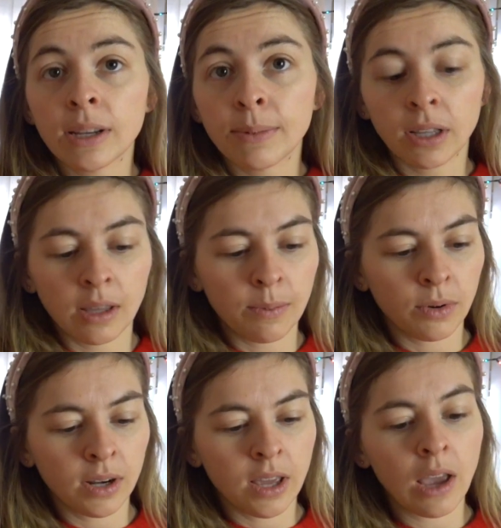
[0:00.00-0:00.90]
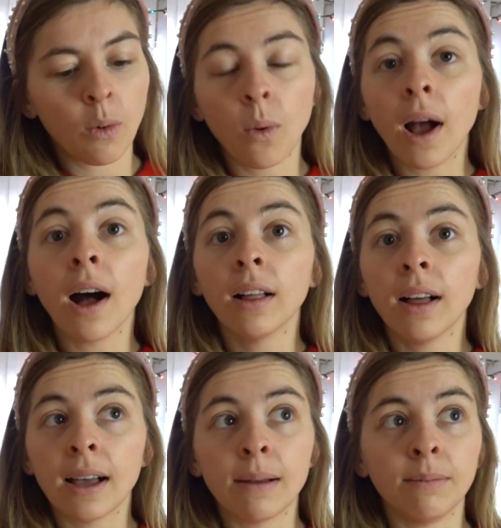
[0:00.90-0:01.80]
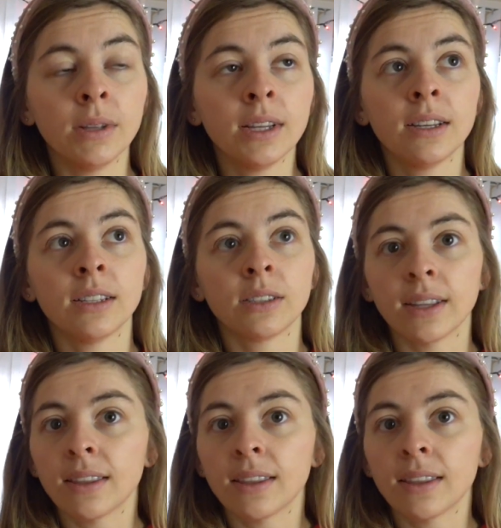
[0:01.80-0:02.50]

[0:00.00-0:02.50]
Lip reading: typically pretty well, so